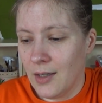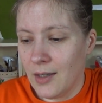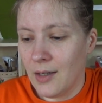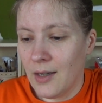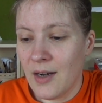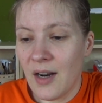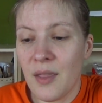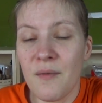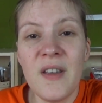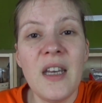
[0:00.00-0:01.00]
uh,
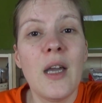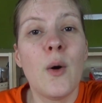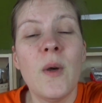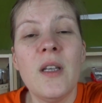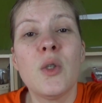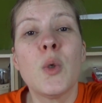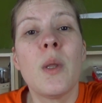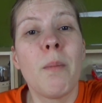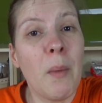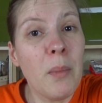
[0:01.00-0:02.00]
another video into
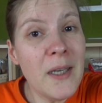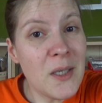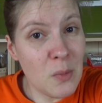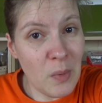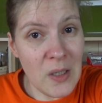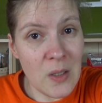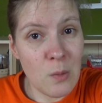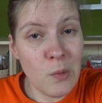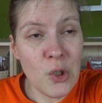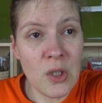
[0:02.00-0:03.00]
the public
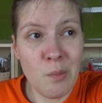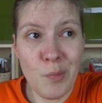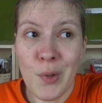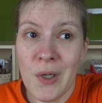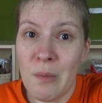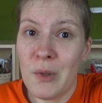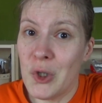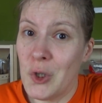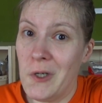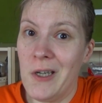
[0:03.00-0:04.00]
space, which is pretty
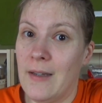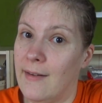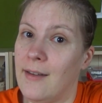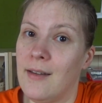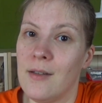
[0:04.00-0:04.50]
much daily,